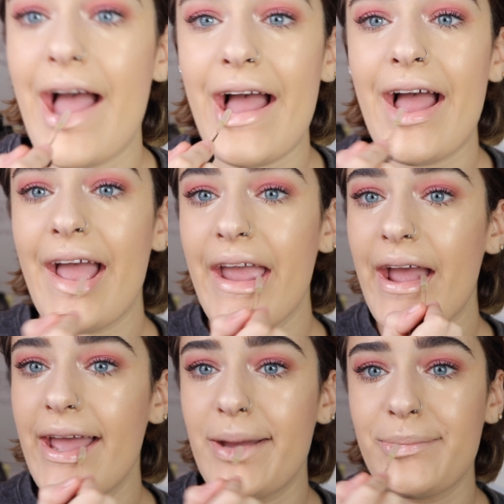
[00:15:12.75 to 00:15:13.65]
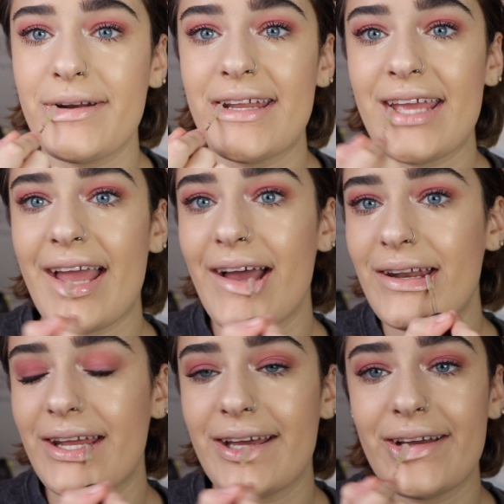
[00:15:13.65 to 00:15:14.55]
I am running
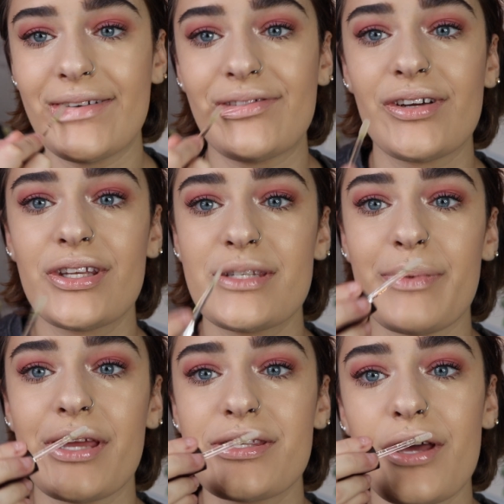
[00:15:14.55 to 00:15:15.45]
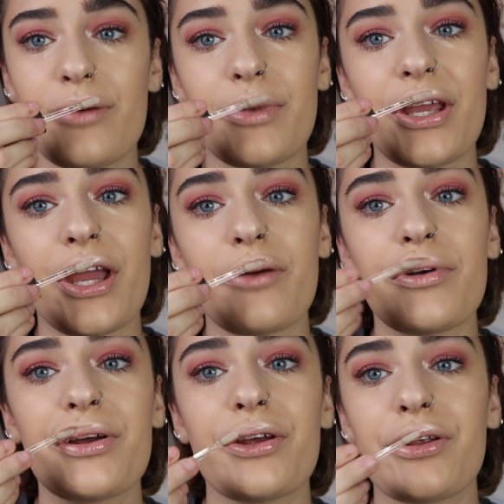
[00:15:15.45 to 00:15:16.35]
out of space on my
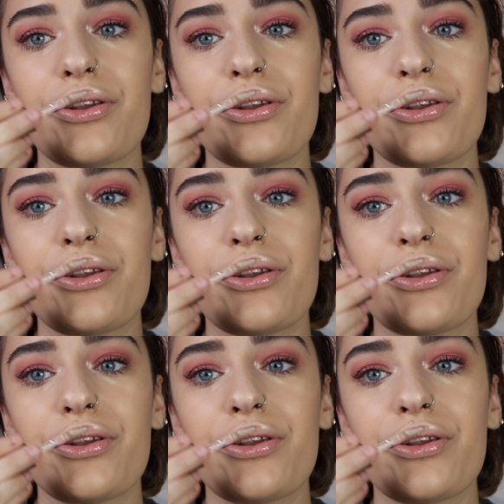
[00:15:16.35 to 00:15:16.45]
camera,